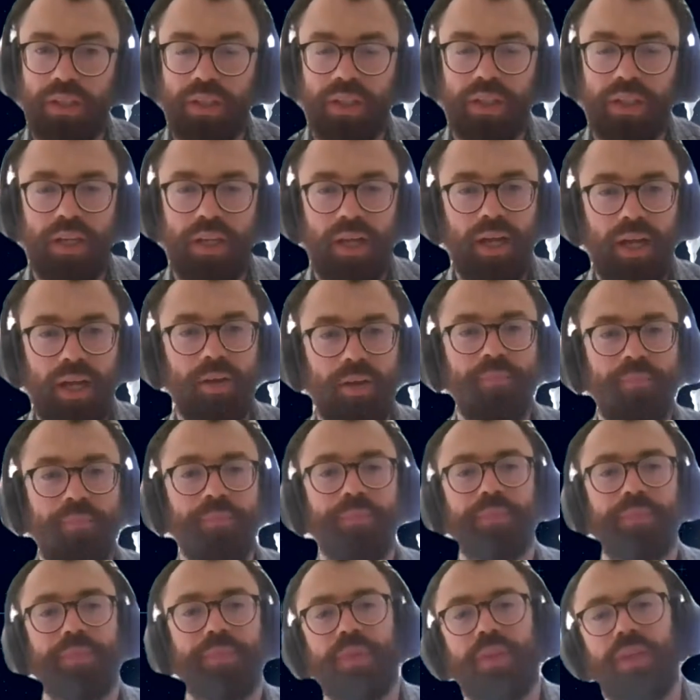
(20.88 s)

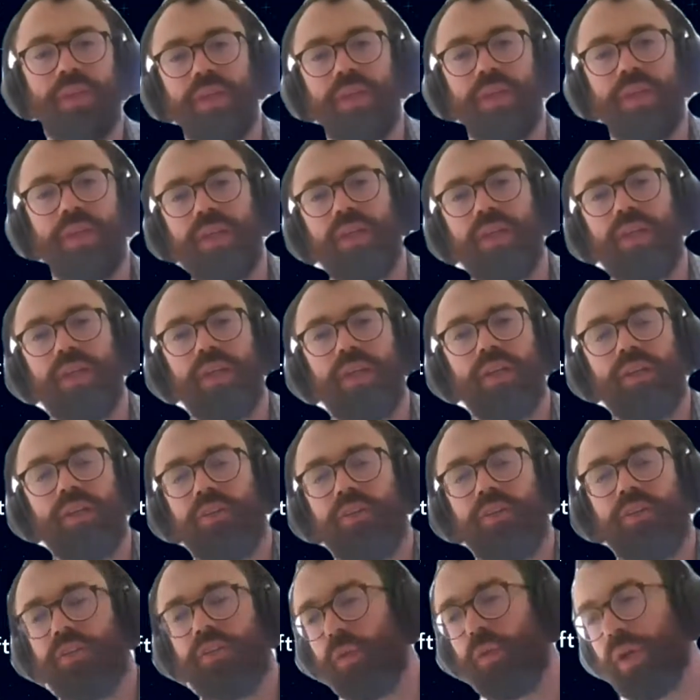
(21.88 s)

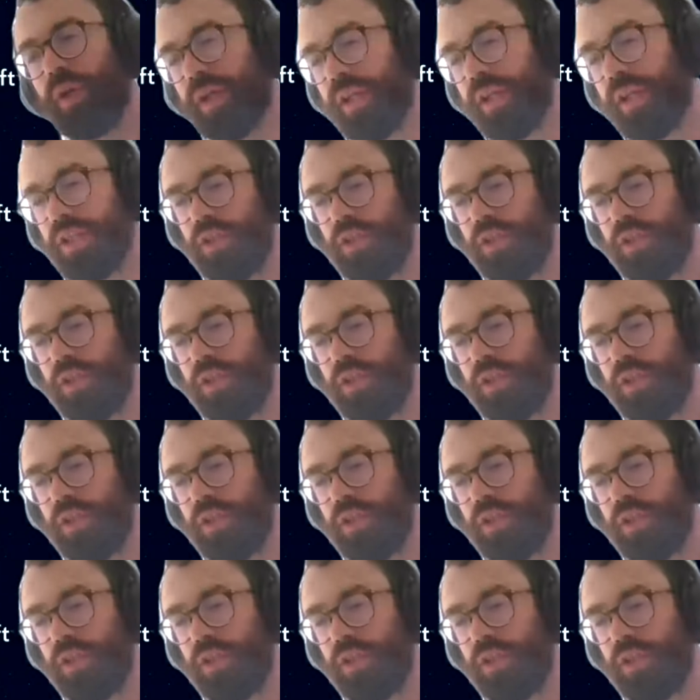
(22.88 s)
So what I'm going